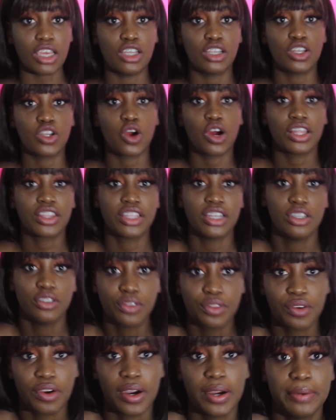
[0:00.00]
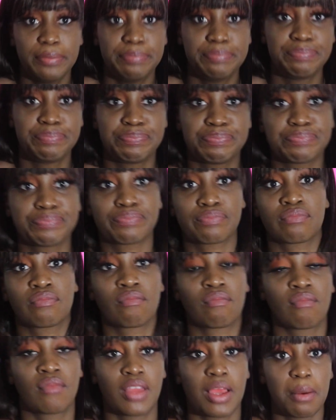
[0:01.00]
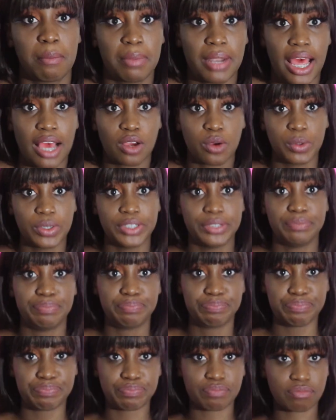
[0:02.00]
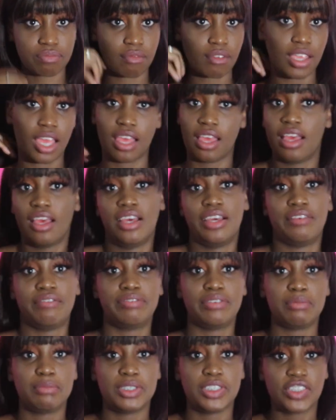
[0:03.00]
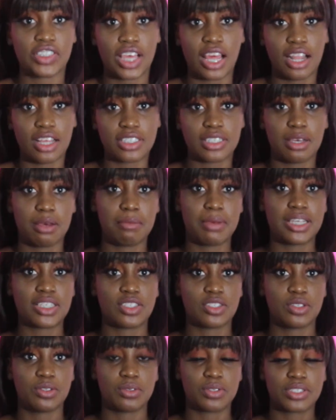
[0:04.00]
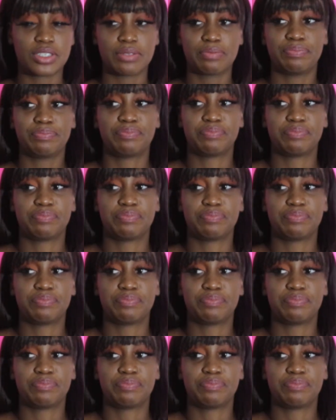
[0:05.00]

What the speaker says: North Eleuthera, Blackwood. Feel me? Shout out to all my souls.